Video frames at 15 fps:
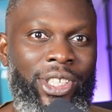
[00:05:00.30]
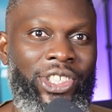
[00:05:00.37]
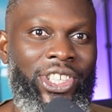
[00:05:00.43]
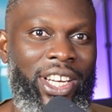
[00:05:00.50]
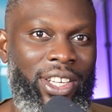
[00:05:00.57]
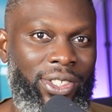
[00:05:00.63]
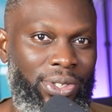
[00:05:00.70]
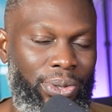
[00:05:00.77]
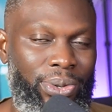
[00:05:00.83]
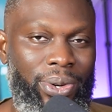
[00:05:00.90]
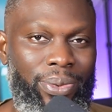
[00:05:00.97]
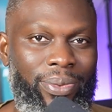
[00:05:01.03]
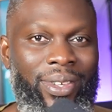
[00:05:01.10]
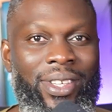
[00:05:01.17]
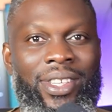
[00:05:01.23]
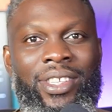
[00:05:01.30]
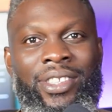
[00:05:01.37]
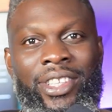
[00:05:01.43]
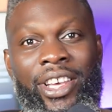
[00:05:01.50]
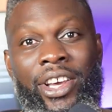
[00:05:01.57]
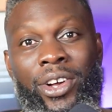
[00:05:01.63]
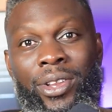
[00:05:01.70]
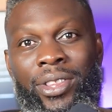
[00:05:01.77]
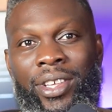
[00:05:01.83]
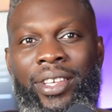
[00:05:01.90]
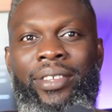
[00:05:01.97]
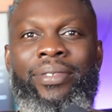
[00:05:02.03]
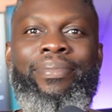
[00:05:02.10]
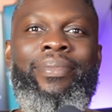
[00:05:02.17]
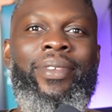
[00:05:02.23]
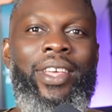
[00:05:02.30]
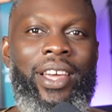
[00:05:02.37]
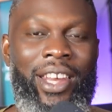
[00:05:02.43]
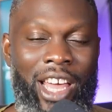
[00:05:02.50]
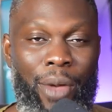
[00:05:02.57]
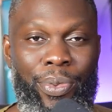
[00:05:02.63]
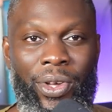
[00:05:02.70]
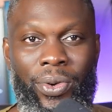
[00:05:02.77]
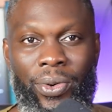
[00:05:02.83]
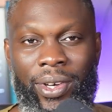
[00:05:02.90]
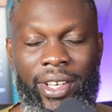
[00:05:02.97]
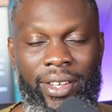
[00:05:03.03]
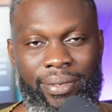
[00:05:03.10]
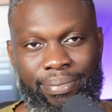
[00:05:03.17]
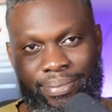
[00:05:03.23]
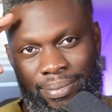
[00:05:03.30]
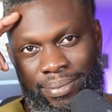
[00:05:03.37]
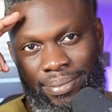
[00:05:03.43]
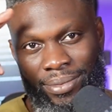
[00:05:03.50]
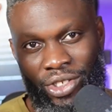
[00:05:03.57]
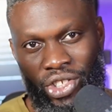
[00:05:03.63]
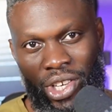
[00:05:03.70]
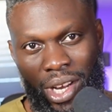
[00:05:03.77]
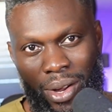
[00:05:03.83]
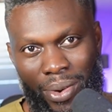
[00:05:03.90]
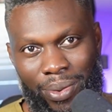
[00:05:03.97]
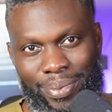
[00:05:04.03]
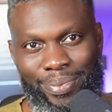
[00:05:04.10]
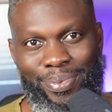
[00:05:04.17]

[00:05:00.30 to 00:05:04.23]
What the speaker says: the channel to grow. Stay healthy and happy coding. Ciao.